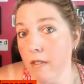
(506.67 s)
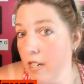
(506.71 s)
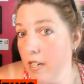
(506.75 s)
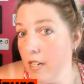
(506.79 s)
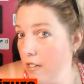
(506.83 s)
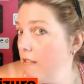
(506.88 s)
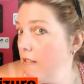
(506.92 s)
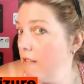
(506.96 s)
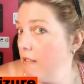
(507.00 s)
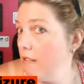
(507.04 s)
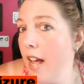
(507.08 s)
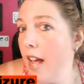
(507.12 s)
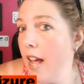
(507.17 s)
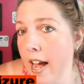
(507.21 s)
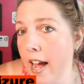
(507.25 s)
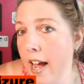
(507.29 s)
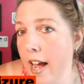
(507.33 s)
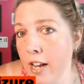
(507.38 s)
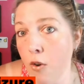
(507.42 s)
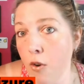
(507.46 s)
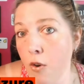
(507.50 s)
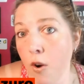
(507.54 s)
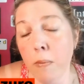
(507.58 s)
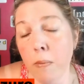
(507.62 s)
an
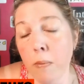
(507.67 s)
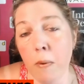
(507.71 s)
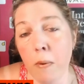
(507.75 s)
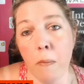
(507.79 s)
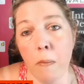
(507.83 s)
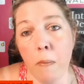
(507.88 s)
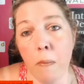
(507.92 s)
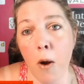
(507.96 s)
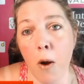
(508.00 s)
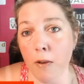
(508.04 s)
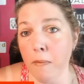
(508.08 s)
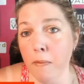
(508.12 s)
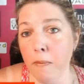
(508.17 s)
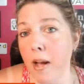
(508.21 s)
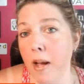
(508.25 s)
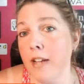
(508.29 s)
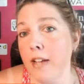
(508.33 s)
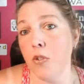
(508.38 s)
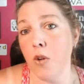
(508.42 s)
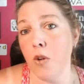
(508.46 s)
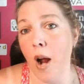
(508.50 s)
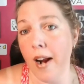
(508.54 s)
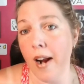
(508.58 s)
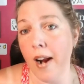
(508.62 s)
incredible part of my
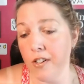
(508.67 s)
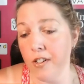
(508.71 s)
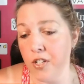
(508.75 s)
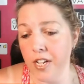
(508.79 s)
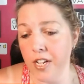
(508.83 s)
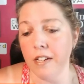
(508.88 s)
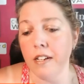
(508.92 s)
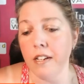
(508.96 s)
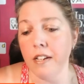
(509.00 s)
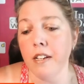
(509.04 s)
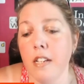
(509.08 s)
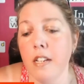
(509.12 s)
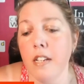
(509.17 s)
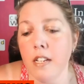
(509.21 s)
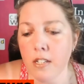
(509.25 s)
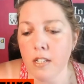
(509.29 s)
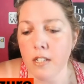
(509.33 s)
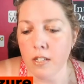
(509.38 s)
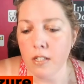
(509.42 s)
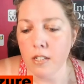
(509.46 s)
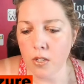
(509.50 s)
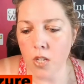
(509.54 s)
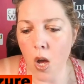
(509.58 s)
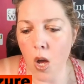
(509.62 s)
strategy.
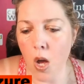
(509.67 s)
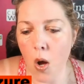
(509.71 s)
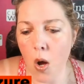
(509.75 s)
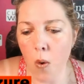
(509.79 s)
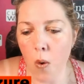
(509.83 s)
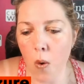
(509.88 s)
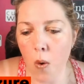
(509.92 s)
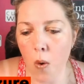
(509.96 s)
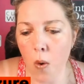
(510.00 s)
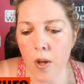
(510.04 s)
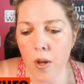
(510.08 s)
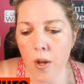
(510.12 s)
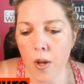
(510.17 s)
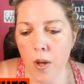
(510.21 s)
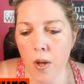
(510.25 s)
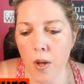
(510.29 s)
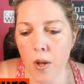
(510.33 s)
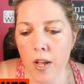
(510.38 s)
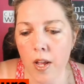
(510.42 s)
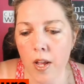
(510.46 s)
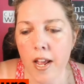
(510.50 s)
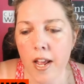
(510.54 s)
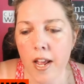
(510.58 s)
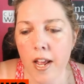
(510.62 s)
So, you
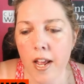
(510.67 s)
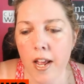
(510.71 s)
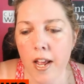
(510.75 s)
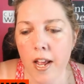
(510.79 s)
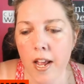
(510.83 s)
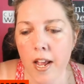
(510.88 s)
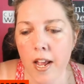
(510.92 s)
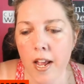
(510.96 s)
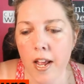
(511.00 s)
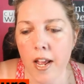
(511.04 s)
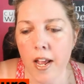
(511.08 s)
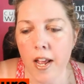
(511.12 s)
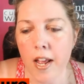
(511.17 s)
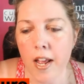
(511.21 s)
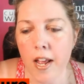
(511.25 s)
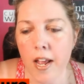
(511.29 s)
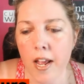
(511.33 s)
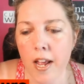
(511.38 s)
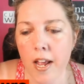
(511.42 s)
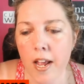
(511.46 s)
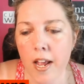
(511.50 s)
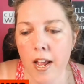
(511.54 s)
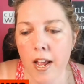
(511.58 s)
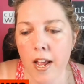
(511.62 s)
know, I definitely think that the other
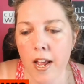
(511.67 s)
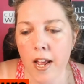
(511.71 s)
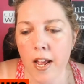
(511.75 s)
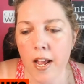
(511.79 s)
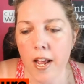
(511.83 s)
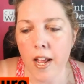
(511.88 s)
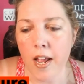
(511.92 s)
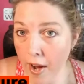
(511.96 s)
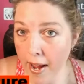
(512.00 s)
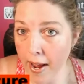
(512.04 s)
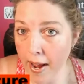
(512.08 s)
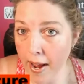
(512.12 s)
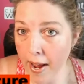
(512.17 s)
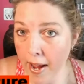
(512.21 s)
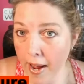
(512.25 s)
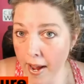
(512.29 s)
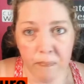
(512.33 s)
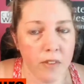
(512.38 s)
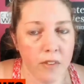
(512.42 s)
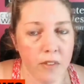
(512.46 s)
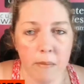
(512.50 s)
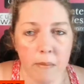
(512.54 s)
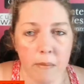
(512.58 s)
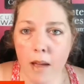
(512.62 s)
networks are great.
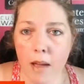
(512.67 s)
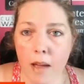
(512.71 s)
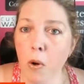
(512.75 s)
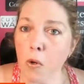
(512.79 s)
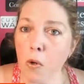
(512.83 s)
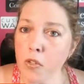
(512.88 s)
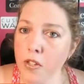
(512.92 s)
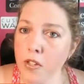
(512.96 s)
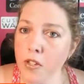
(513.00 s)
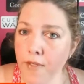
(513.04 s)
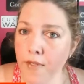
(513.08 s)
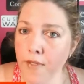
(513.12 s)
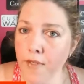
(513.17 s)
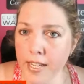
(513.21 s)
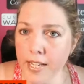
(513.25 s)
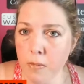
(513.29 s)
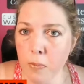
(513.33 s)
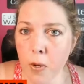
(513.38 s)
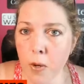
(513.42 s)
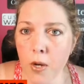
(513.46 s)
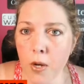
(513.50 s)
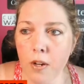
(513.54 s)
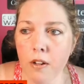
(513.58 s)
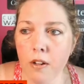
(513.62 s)
I mean, I post on
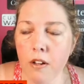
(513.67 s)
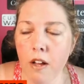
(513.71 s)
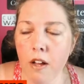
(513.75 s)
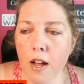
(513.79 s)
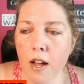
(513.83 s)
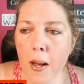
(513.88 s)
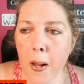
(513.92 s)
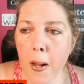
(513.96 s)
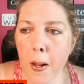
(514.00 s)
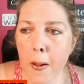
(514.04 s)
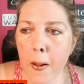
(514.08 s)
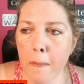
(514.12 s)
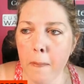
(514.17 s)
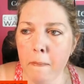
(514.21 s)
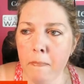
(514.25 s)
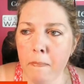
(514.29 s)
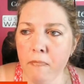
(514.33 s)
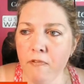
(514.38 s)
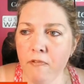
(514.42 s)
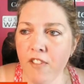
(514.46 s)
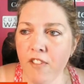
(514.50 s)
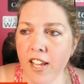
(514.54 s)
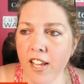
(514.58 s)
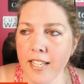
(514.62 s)
Facebook.
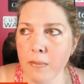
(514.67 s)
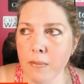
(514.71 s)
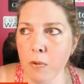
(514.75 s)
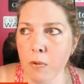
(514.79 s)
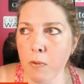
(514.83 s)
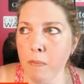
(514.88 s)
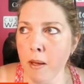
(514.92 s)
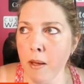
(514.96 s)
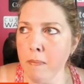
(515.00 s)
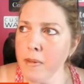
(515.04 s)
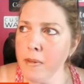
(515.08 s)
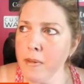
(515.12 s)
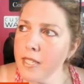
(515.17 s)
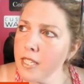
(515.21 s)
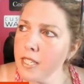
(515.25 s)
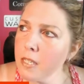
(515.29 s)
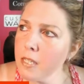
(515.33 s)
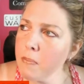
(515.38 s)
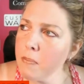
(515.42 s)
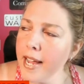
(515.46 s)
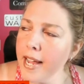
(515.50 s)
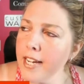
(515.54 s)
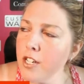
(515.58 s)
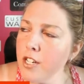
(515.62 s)
Facebook, my business
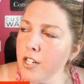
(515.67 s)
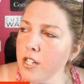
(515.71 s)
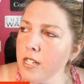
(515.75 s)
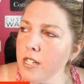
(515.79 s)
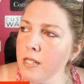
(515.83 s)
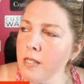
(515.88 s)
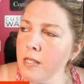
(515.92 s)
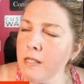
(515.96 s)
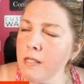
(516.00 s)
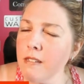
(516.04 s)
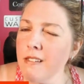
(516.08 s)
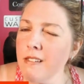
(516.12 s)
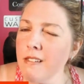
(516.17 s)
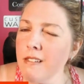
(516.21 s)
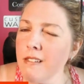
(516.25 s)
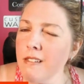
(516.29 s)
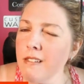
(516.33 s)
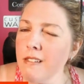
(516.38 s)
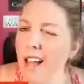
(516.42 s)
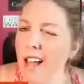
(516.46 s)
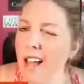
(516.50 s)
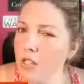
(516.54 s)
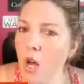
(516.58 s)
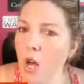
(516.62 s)
pages,
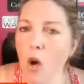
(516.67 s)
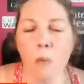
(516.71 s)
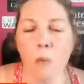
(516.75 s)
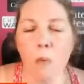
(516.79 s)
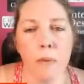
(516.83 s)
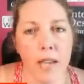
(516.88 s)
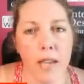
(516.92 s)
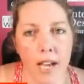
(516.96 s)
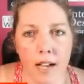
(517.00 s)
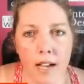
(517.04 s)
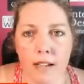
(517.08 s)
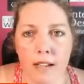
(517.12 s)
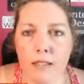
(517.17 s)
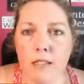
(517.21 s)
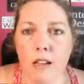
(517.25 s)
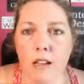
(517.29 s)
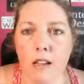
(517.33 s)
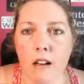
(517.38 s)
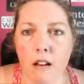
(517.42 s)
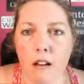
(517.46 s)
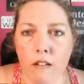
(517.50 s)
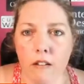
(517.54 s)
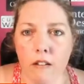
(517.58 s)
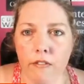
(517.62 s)
less so because
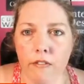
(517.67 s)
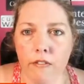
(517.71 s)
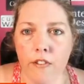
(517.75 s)
of